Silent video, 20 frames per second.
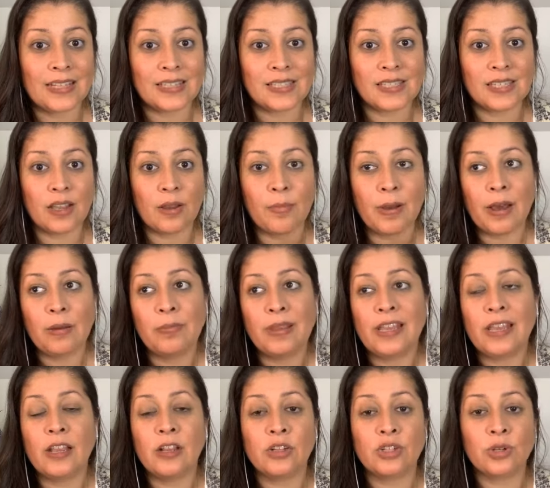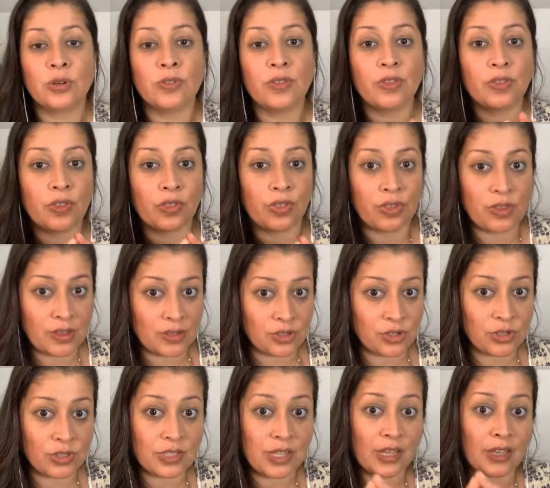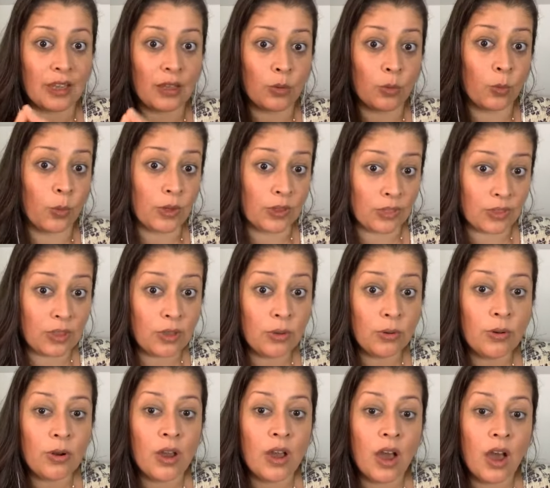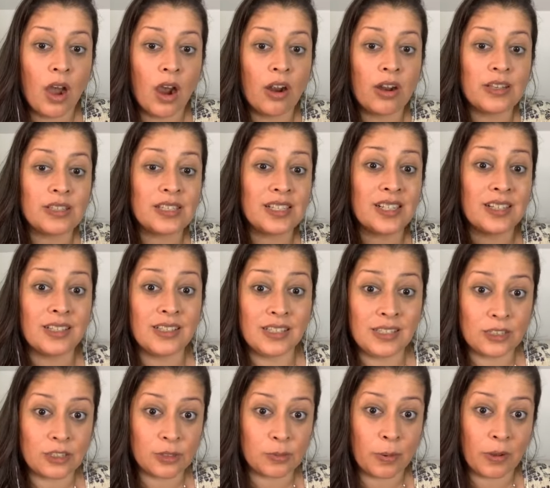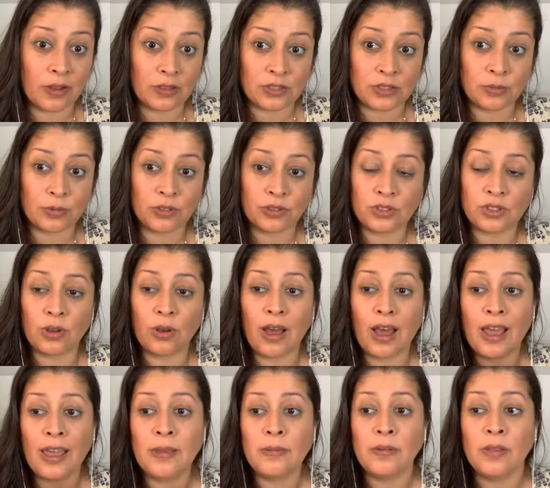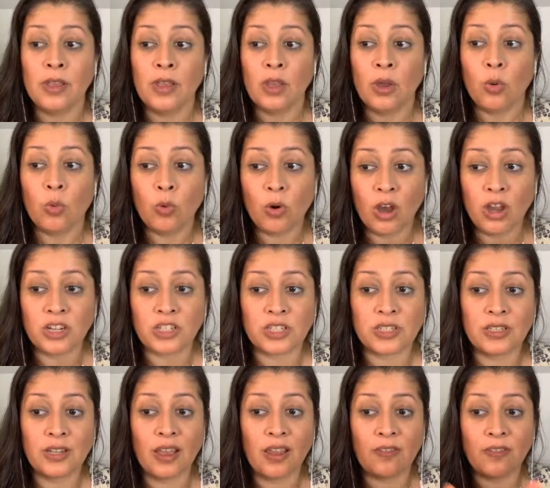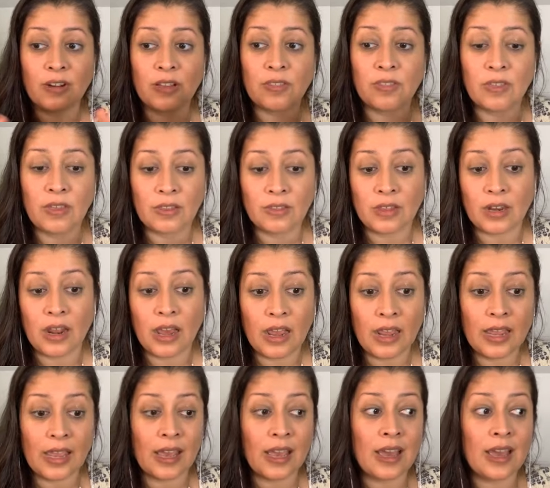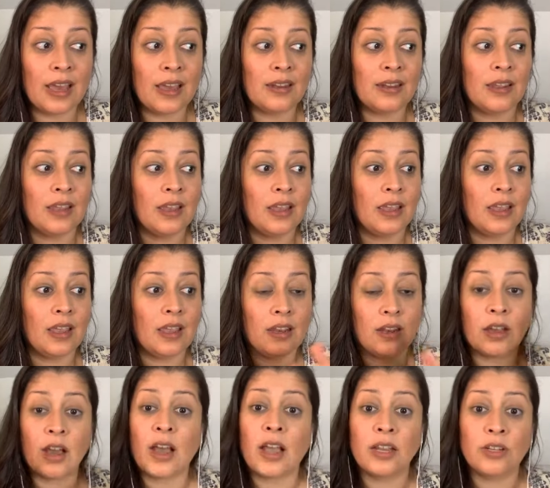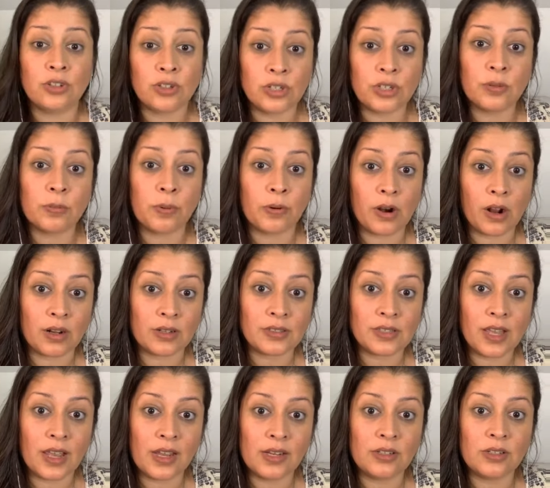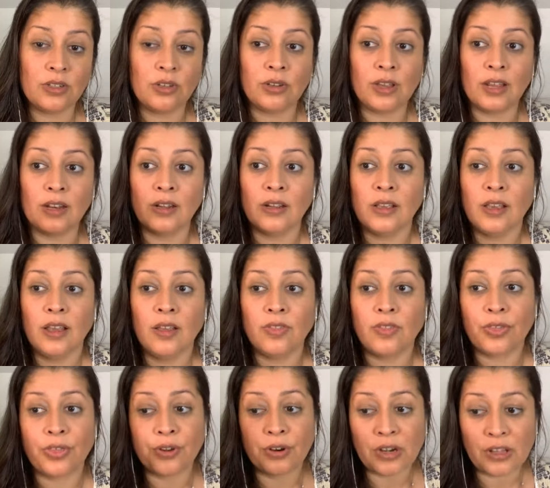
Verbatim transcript: it's about making sure that the things you're taking with you are as clean as possible. So I washed everything that I had in hydrogen peroxide. You get the